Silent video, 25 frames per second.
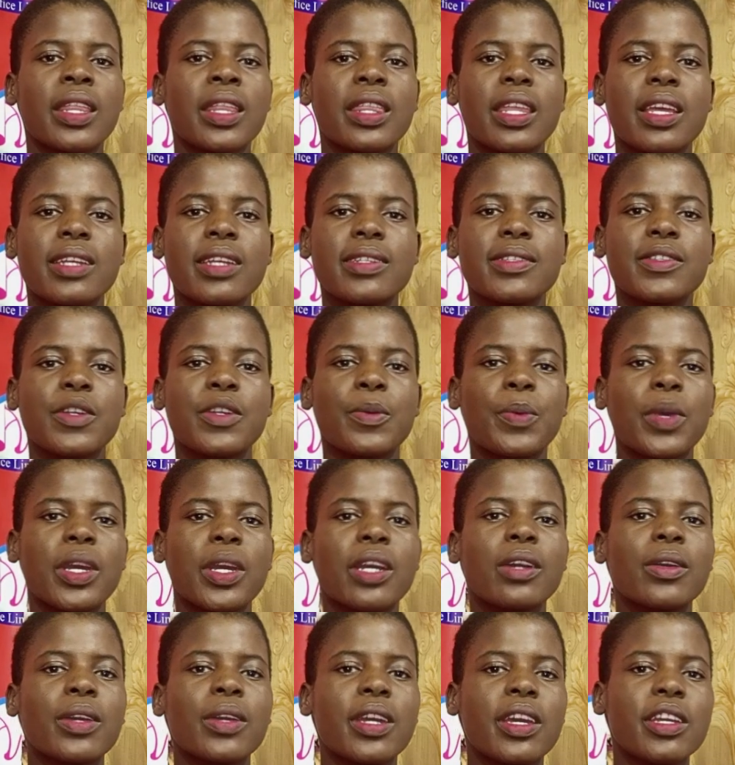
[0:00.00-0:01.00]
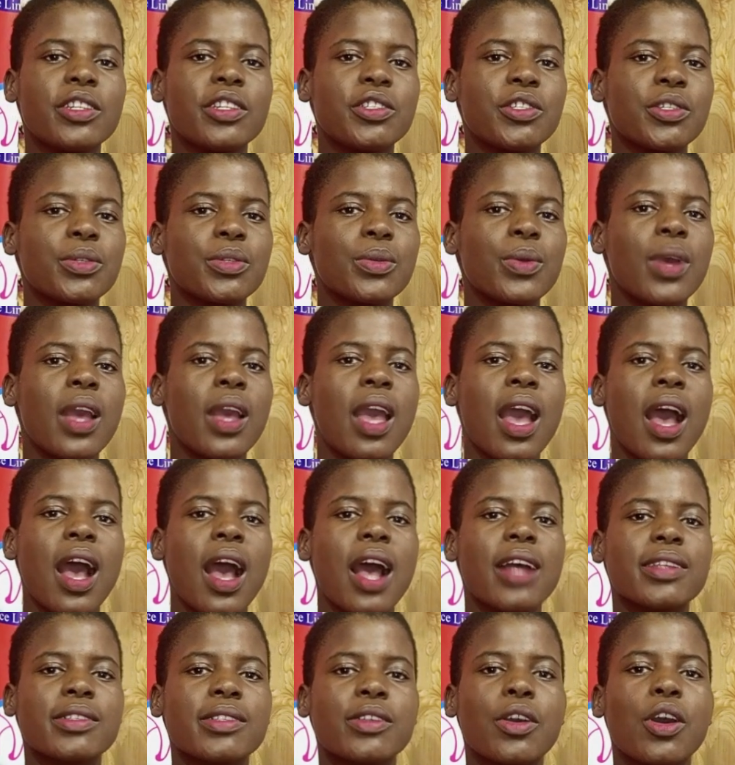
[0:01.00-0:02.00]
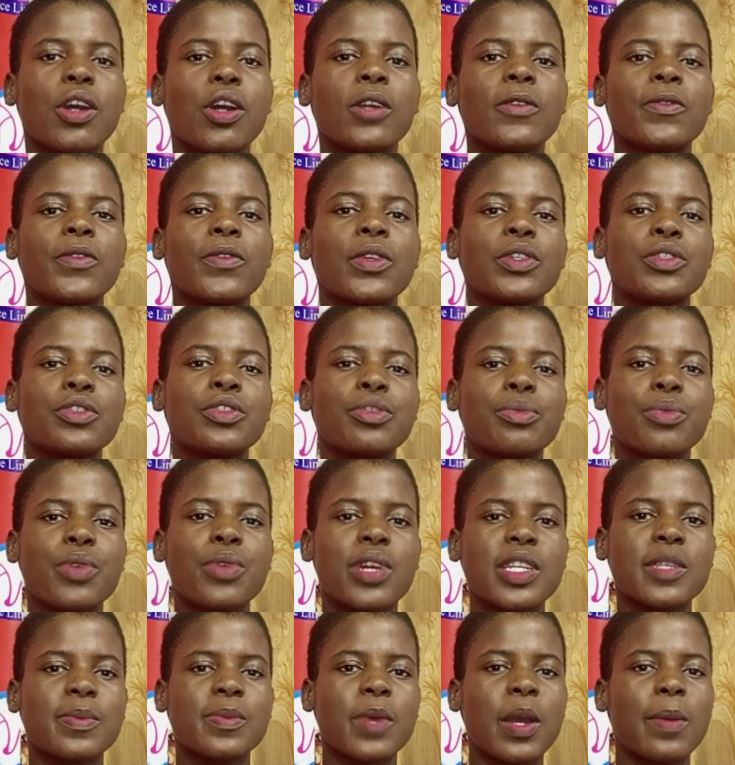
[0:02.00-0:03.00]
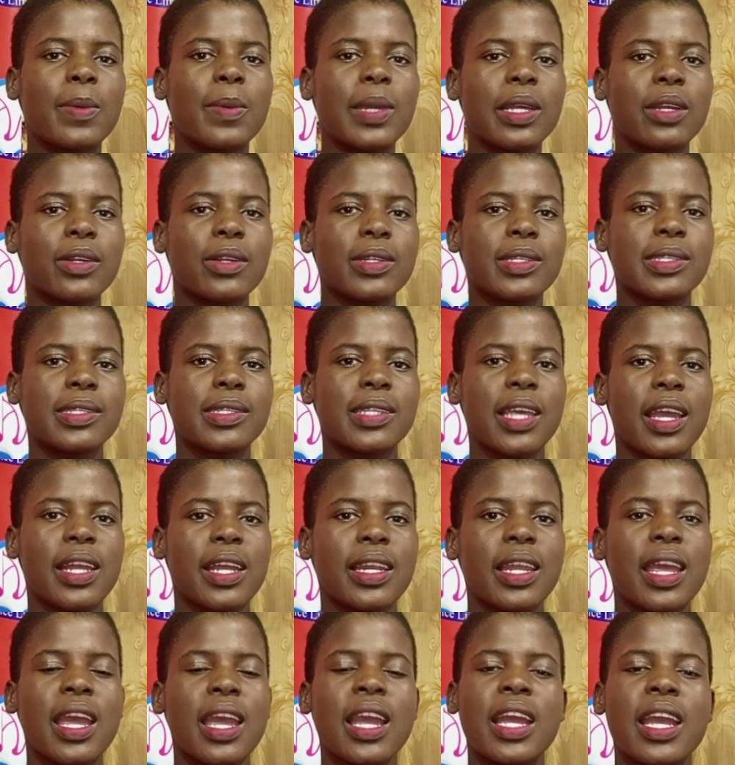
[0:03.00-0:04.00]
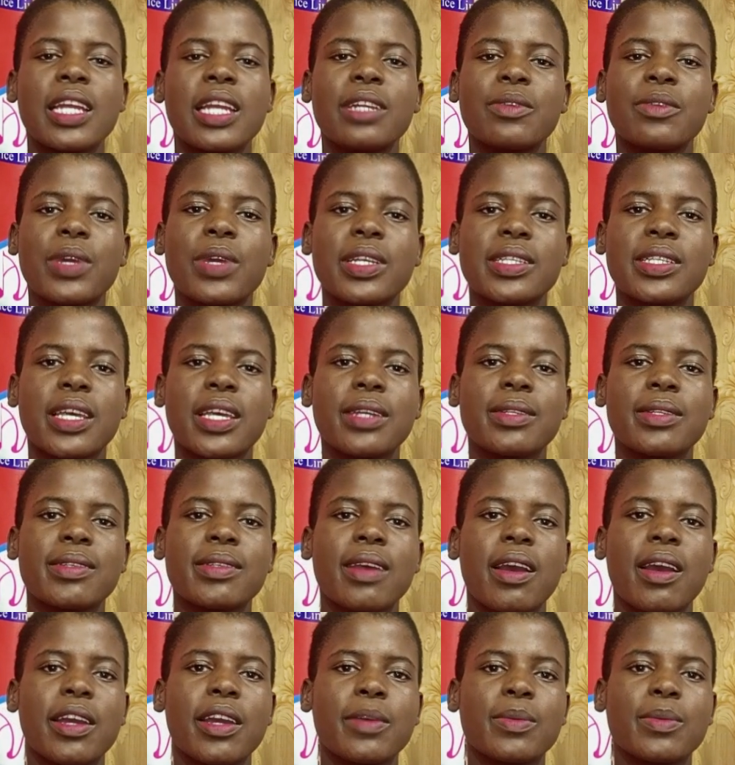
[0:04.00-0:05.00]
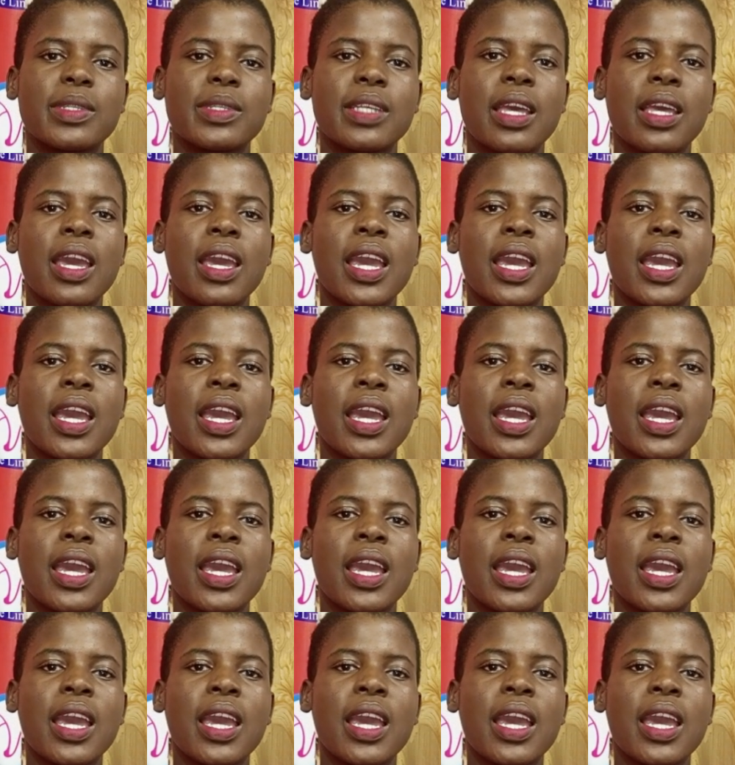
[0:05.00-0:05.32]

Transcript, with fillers: This topical issue has called for numerous public concern in recent times.